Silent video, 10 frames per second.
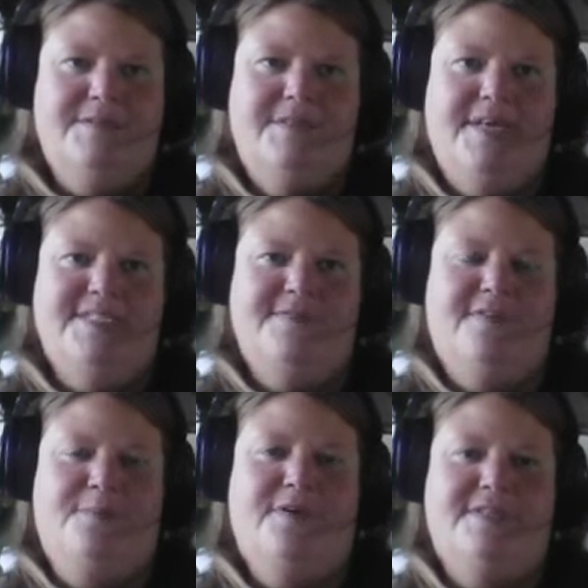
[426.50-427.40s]
So that's
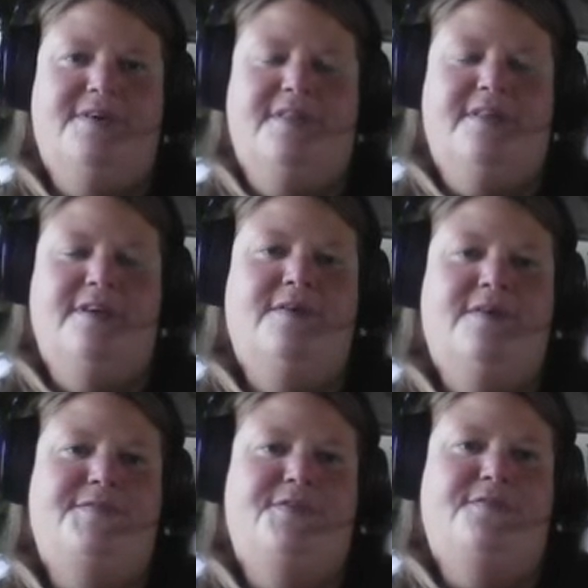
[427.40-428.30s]
Flipgrid. So I think you
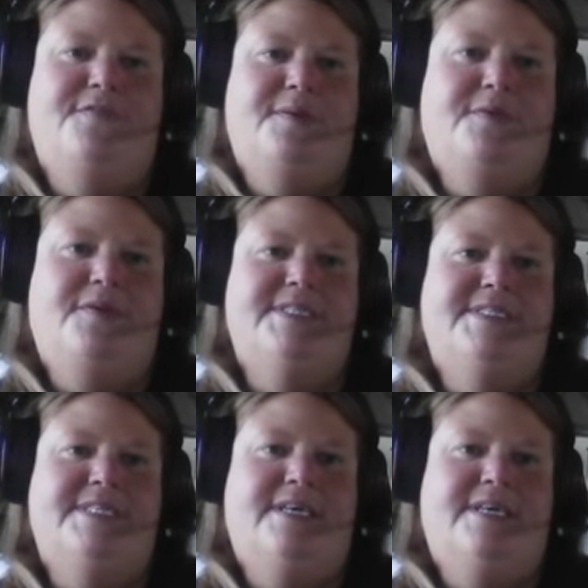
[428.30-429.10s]
have 2 Flipgrids